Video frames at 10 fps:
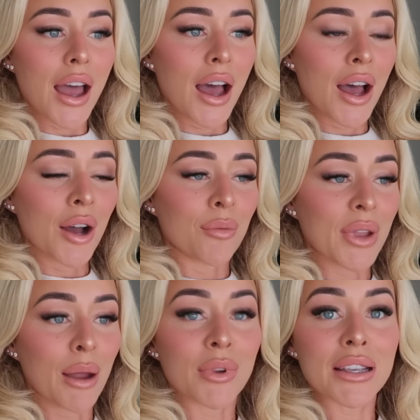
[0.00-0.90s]
But
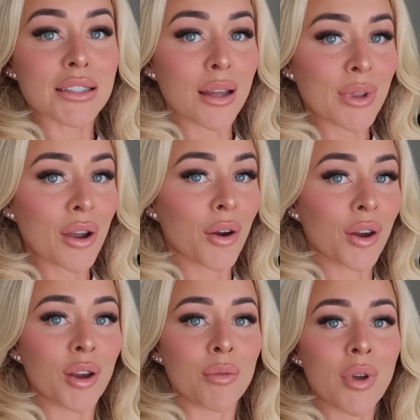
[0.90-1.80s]
yeah, I'm really excited to be
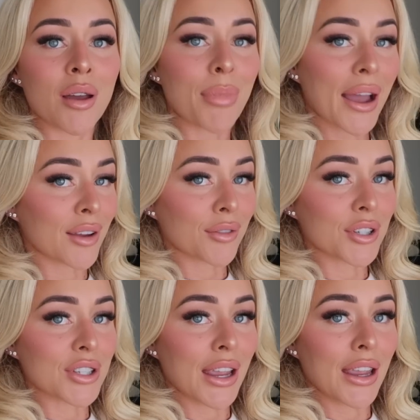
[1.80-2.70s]
home, back in
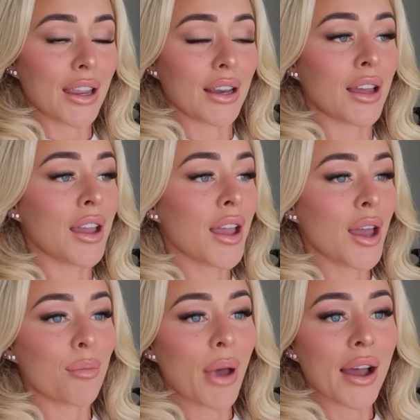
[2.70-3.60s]
routine,
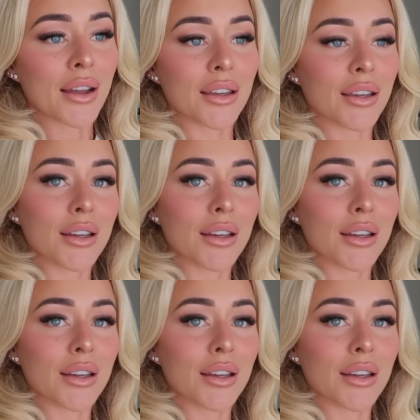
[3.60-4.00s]
back